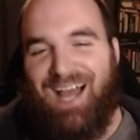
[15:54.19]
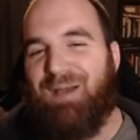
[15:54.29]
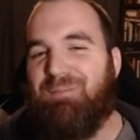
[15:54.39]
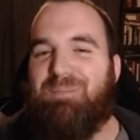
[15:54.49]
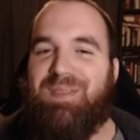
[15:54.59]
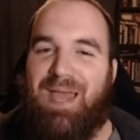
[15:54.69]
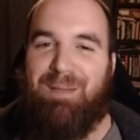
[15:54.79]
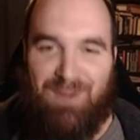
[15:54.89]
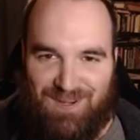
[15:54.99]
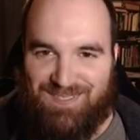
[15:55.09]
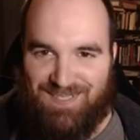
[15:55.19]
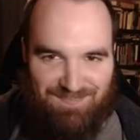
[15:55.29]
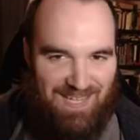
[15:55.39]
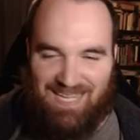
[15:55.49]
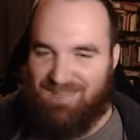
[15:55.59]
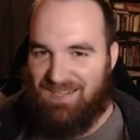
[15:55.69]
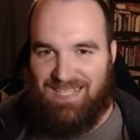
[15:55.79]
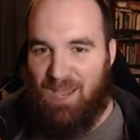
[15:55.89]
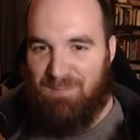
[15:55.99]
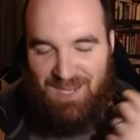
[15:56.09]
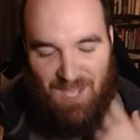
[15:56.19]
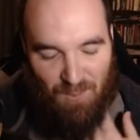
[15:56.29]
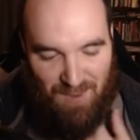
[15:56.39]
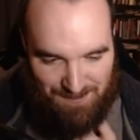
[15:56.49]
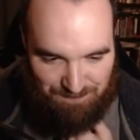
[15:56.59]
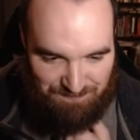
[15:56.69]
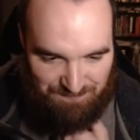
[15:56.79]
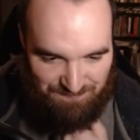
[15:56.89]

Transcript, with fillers: I'm going to be that person if they even allow me to go in.